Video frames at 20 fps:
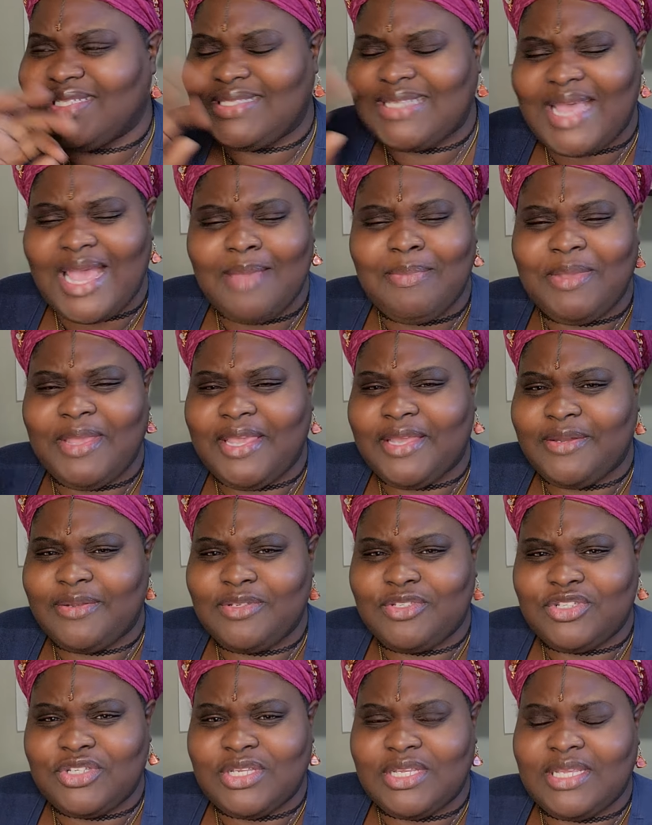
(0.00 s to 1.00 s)
type
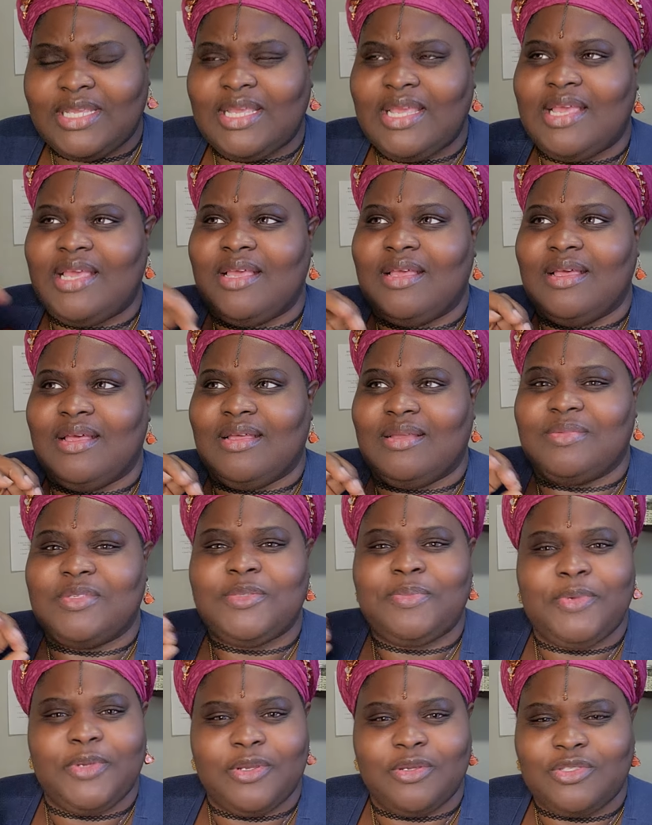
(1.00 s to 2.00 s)
energy, um,
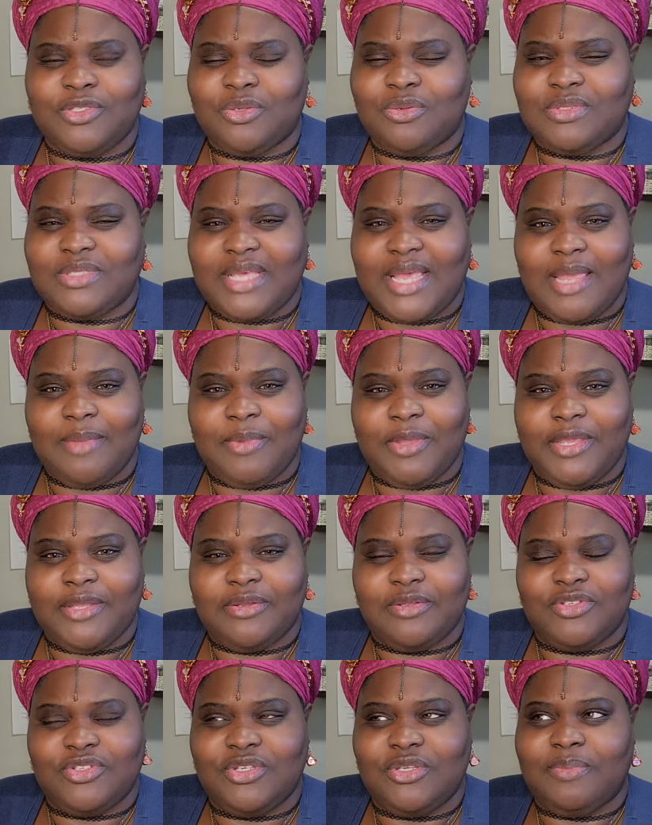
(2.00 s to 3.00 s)
spiritual type
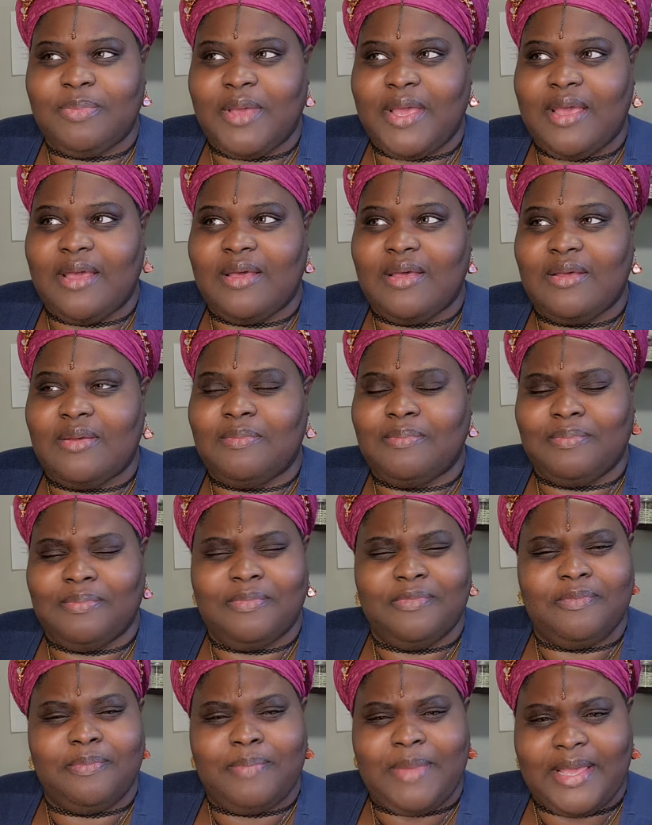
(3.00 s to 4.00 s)
energy, um,
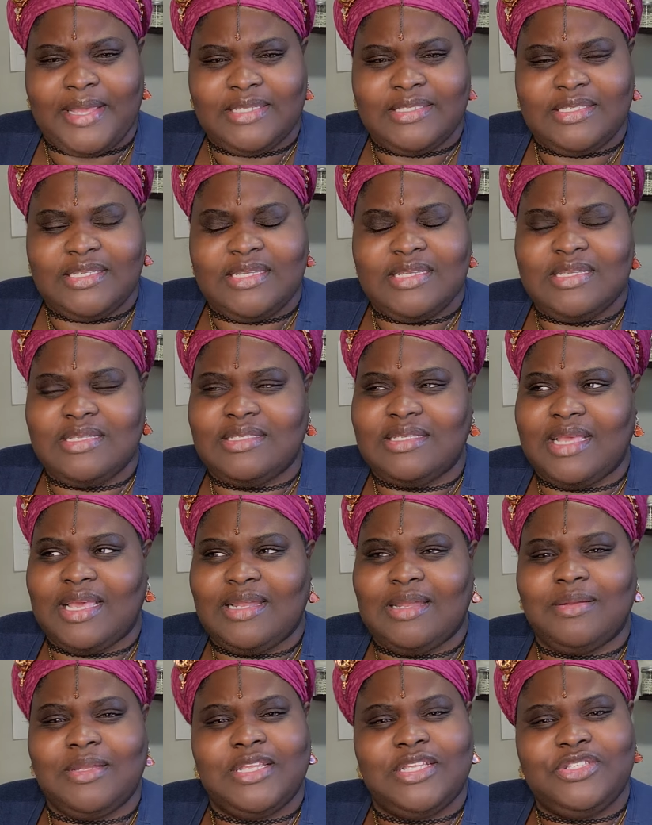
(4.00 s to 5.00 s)
Pisces.
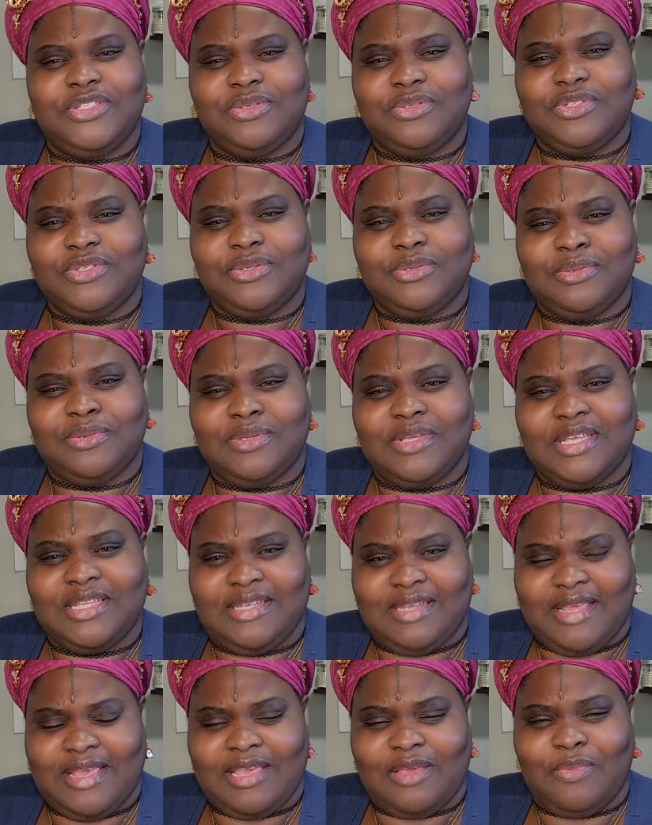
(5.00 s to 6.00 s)
And I need you to
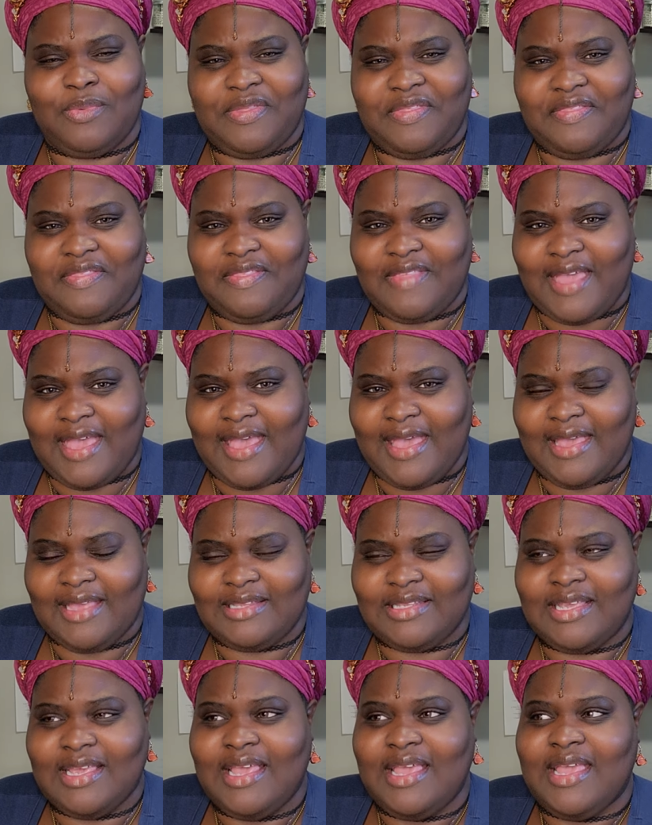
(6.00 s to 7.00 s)
connect with that
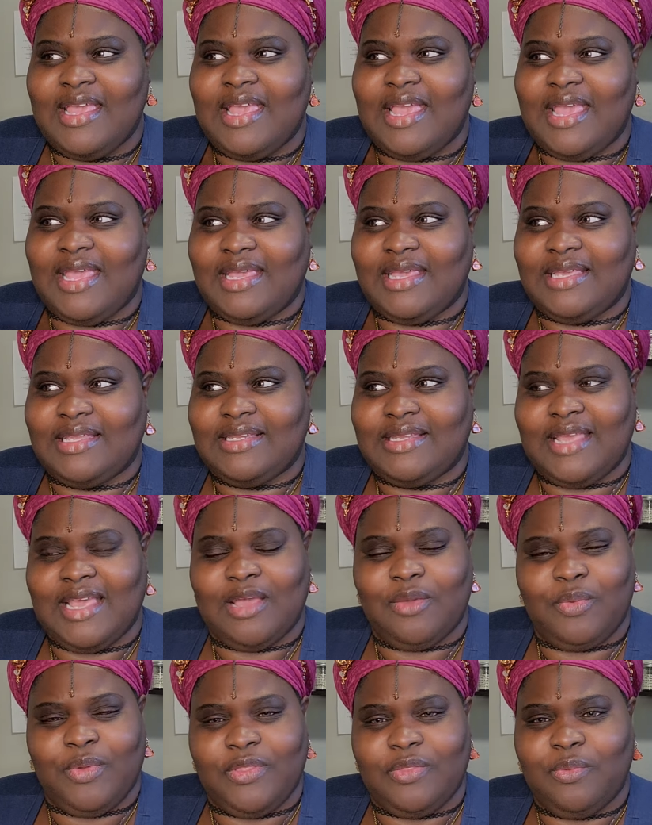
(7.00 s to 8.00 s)
and
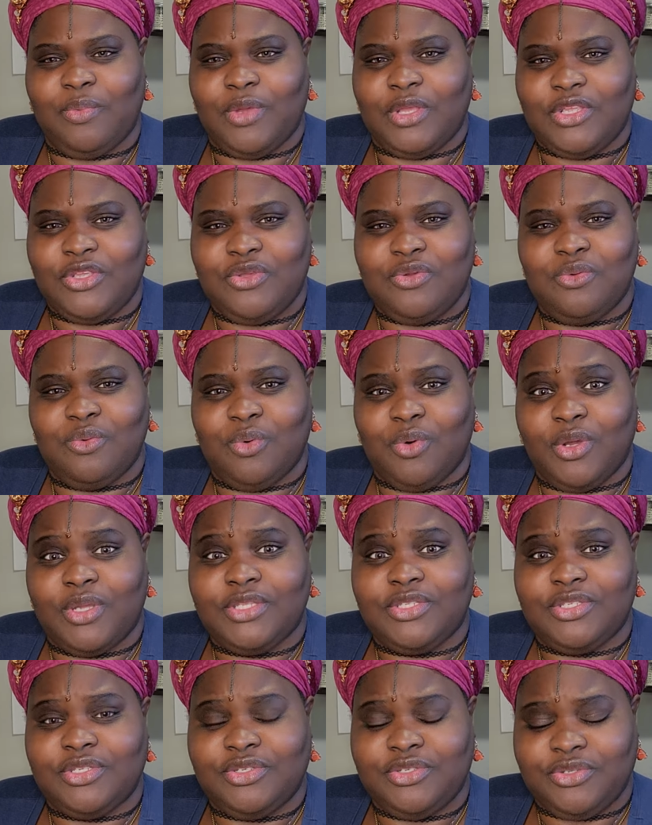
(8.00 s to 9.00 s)
connect with what you
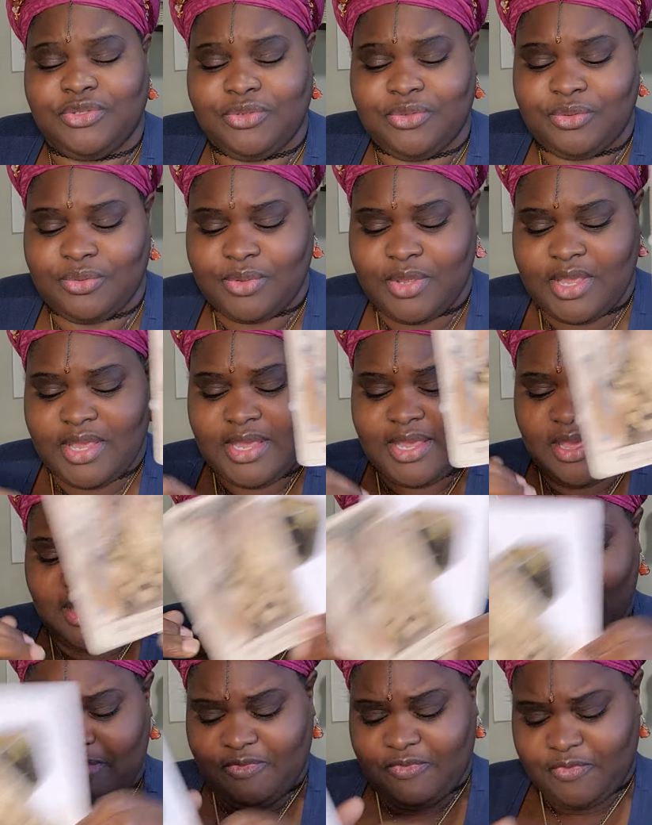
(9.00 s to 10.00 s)
want to do
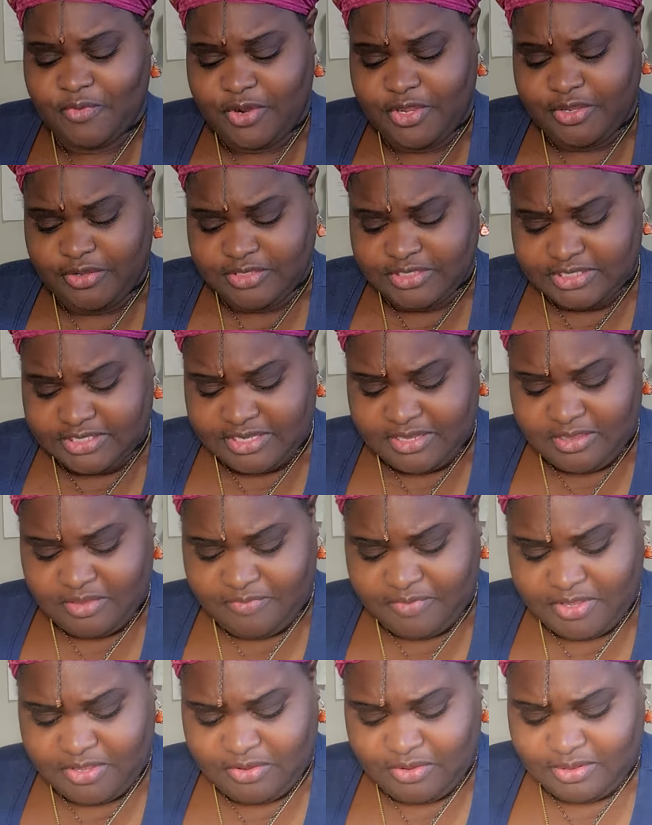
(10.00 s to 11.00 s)
um, for
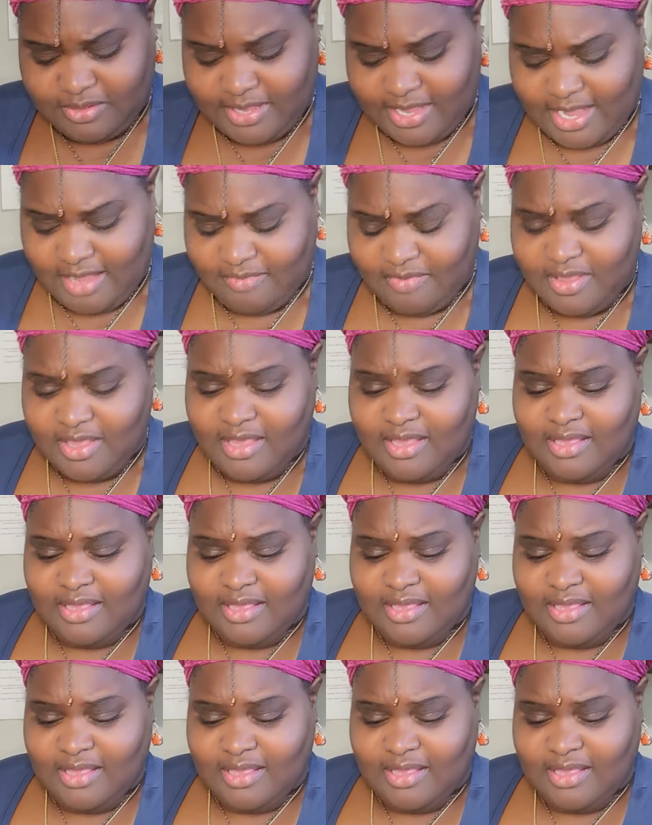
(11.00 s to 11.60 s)
yourself in your life